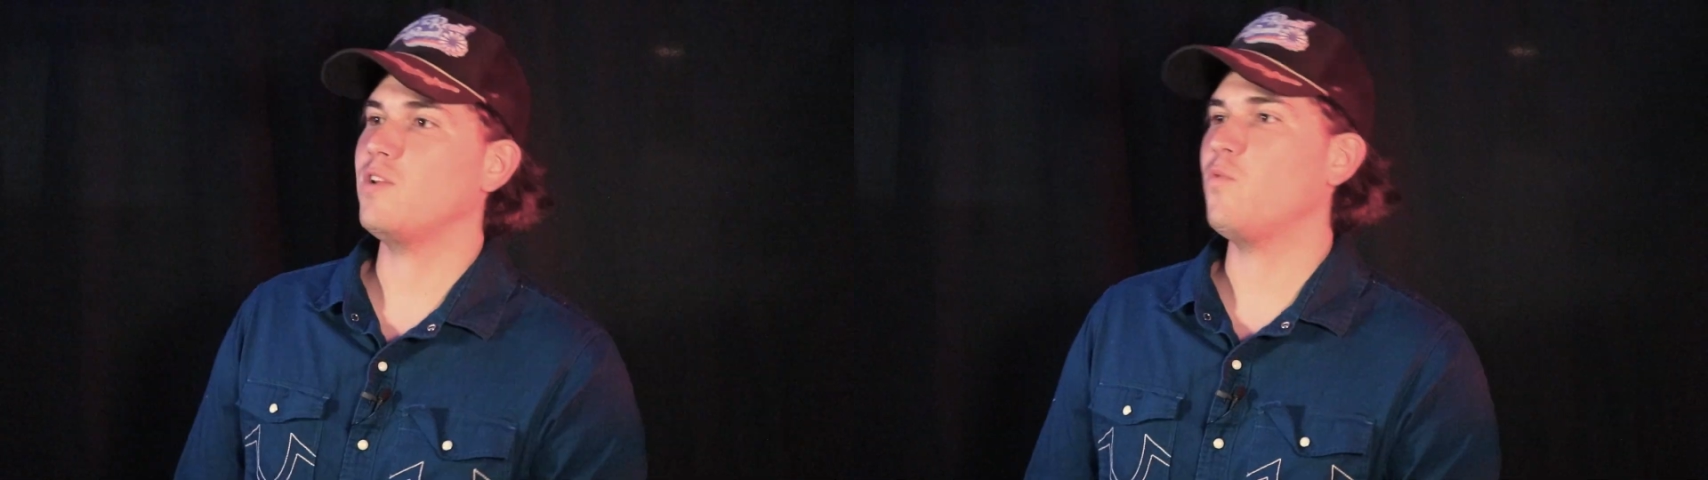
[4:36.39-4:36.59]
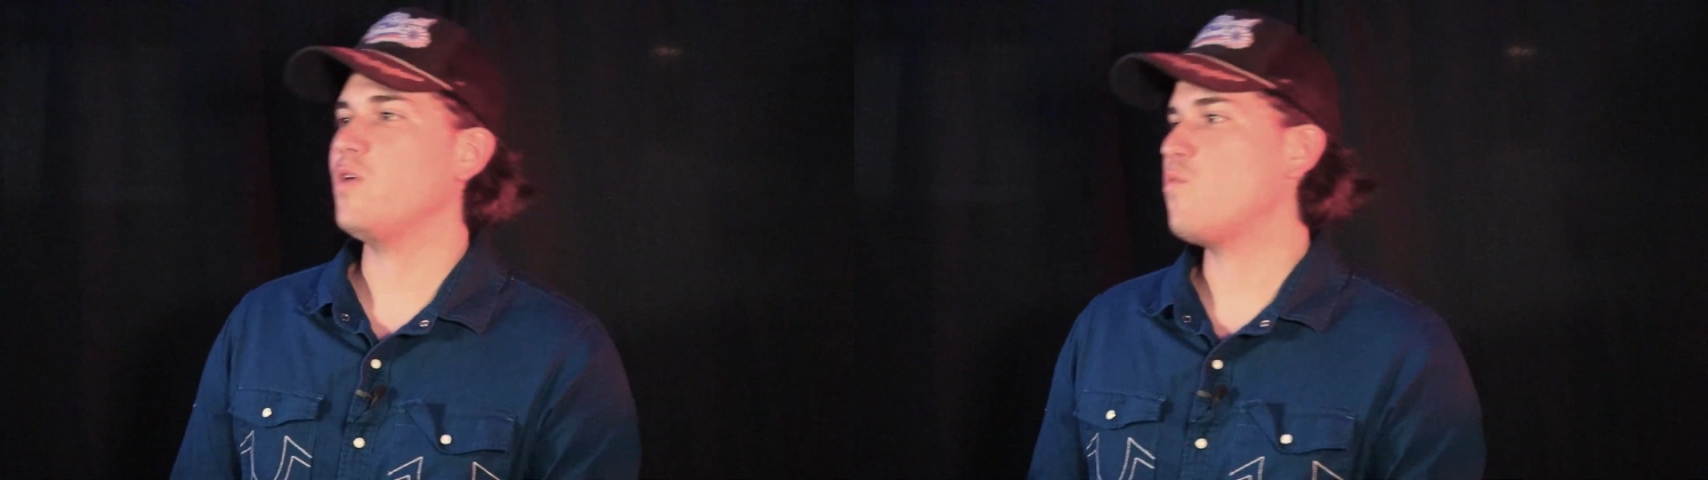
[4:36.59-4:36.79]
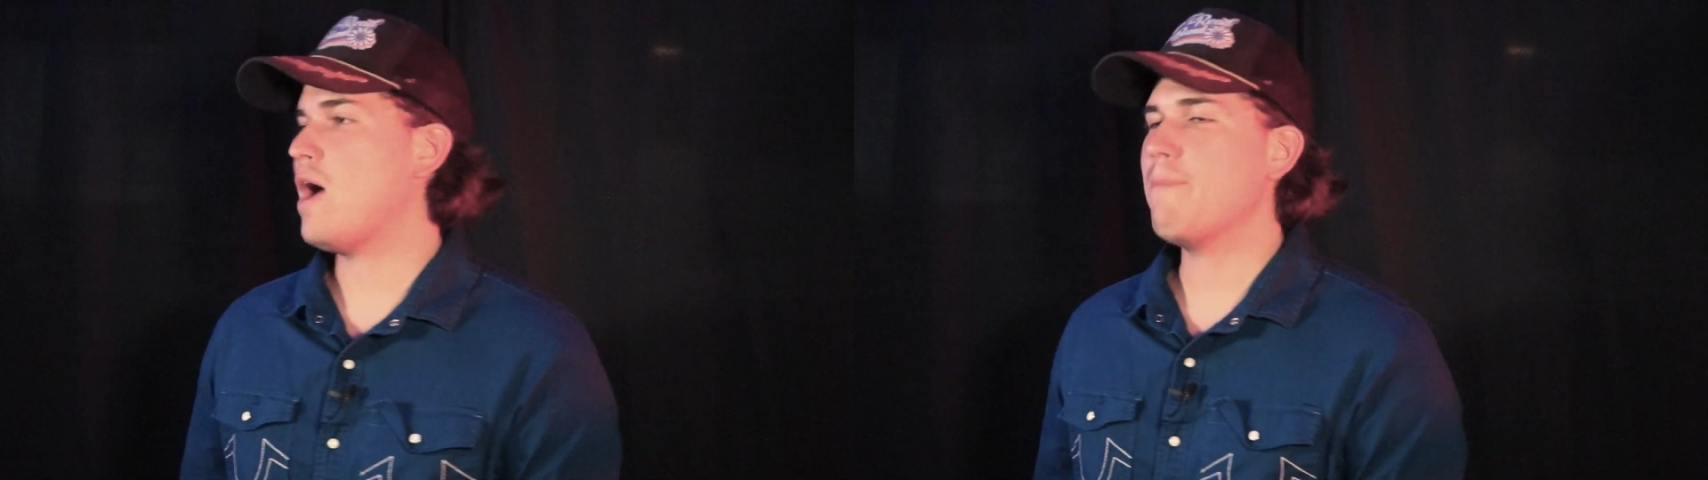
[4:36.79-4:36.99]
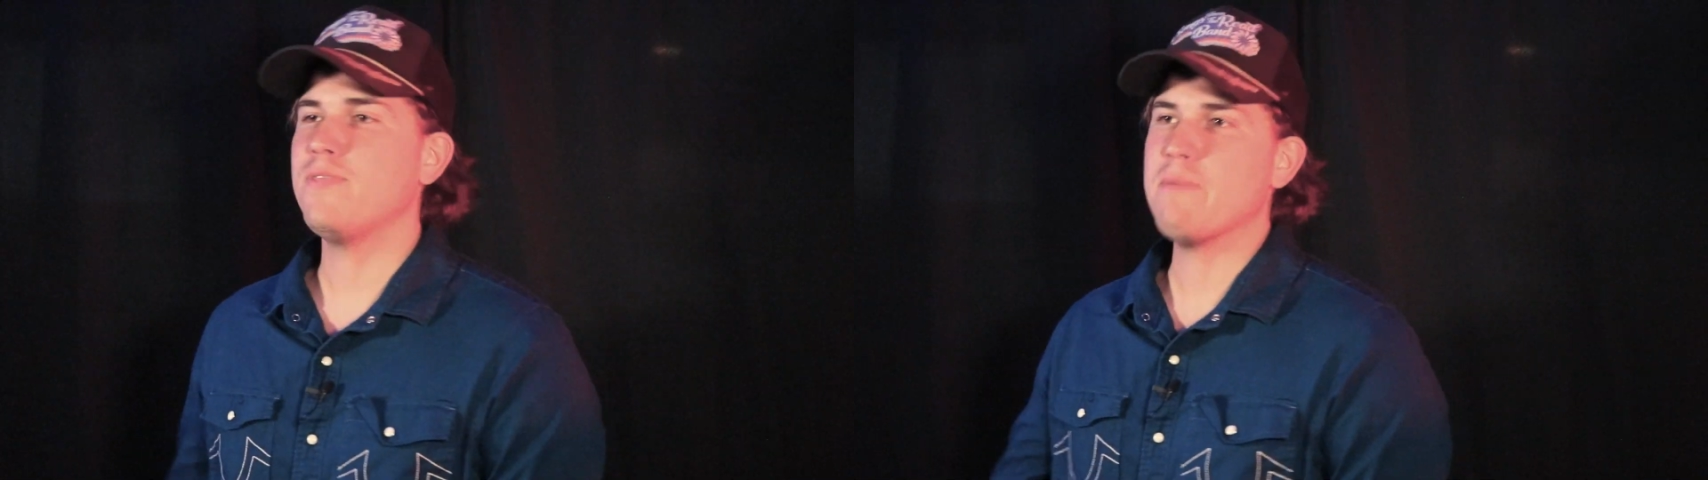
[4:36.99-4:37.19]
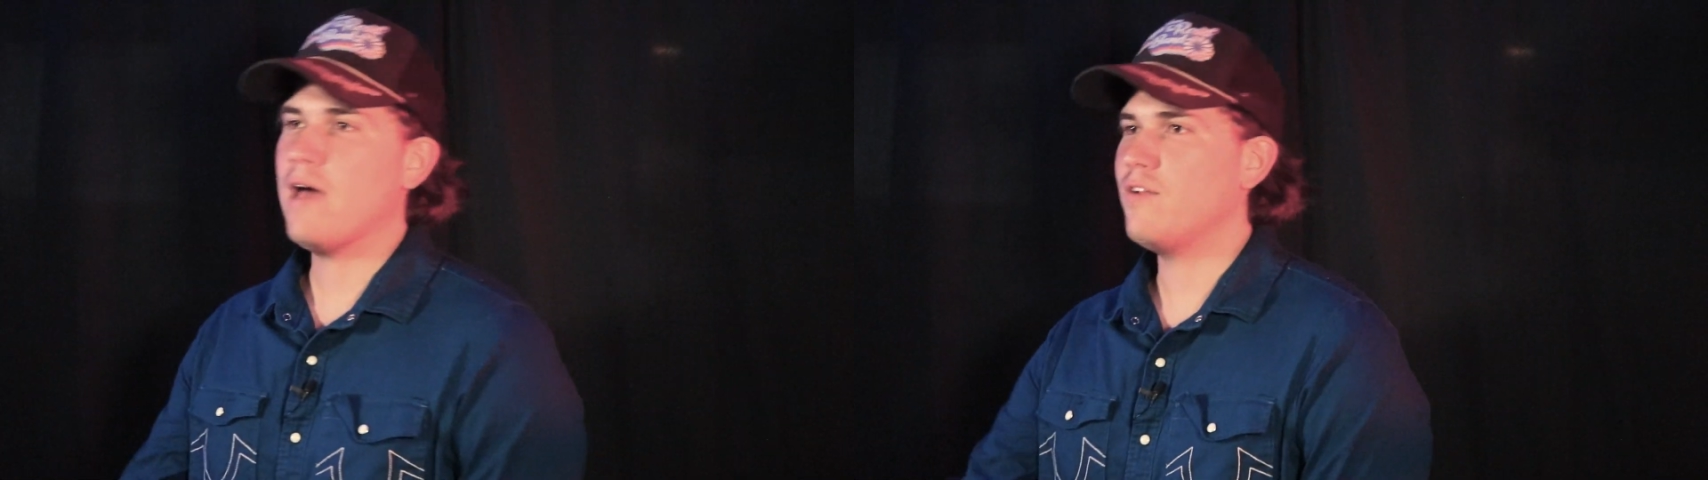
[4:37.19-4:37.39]
We
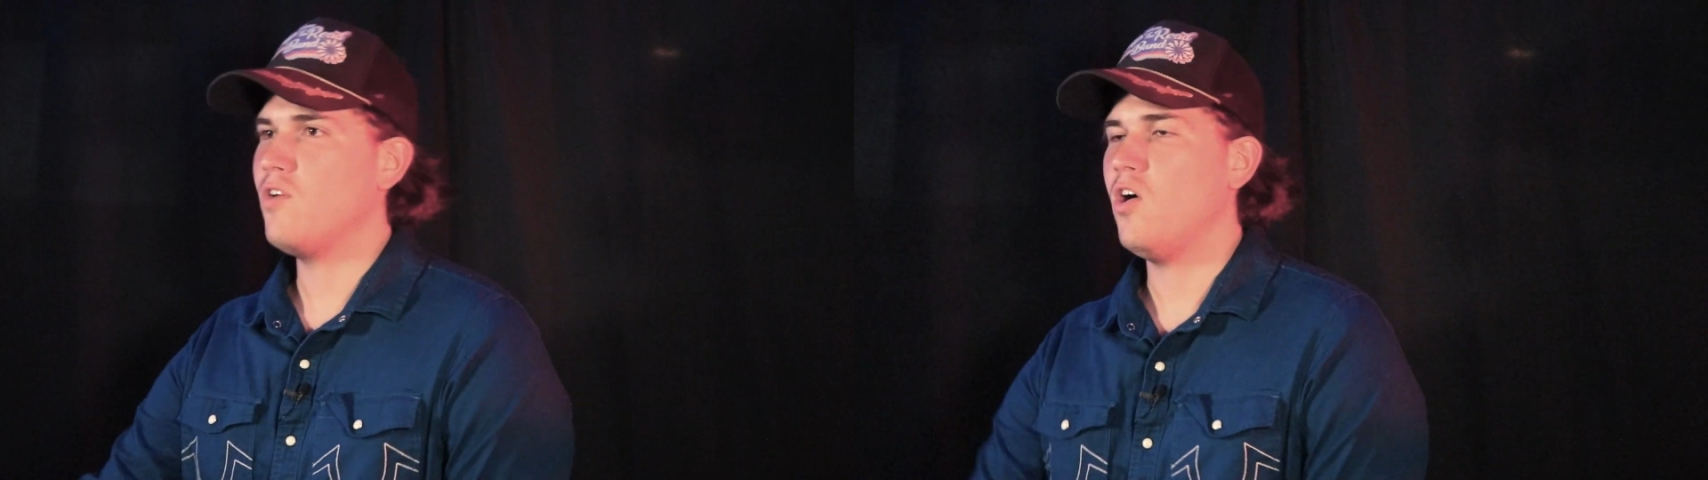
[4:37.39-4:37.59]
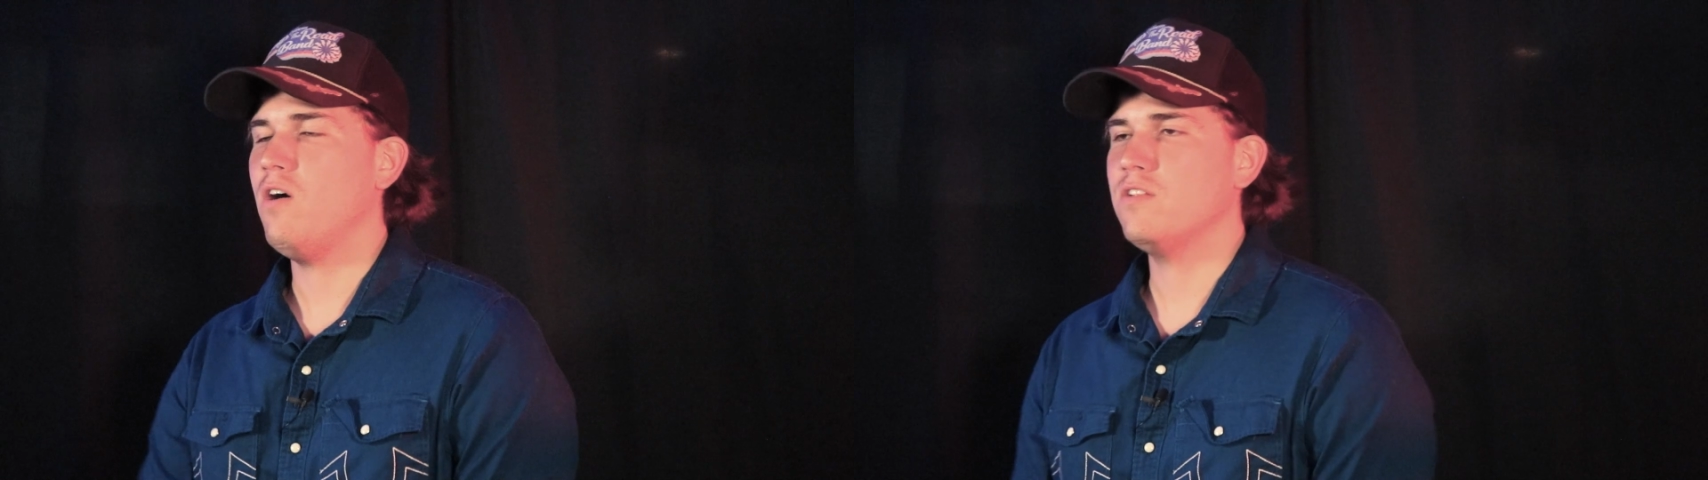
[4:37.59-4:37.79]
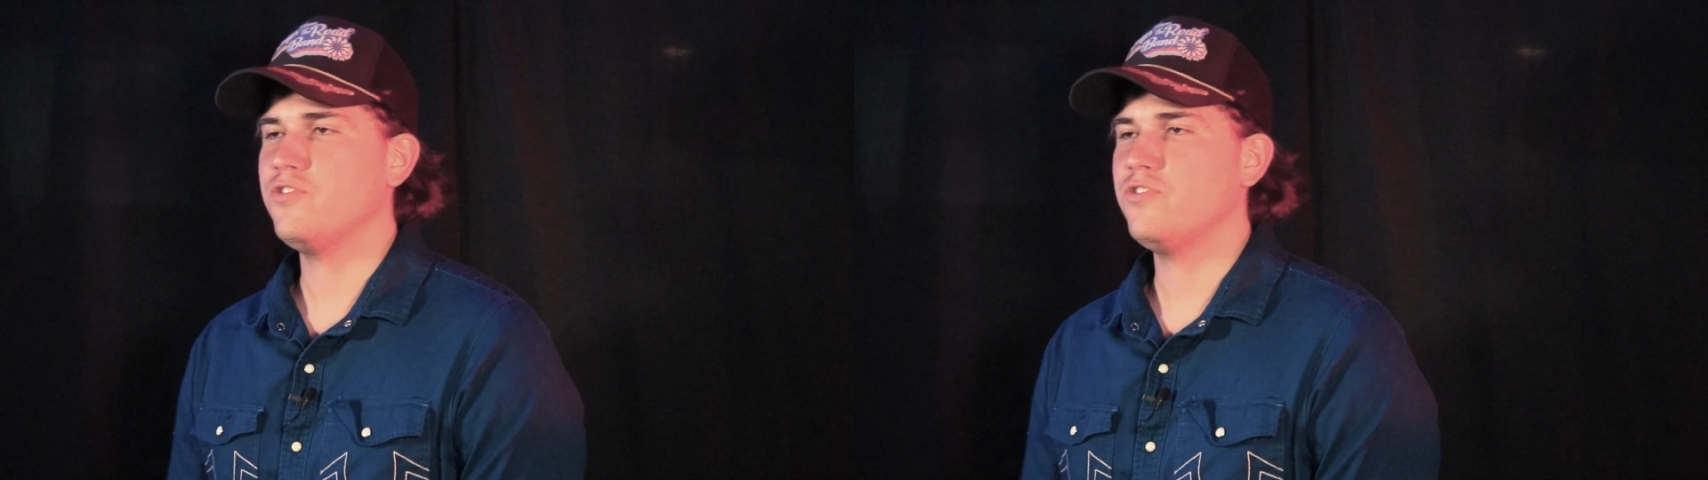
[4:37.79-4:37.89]
wiped them out of all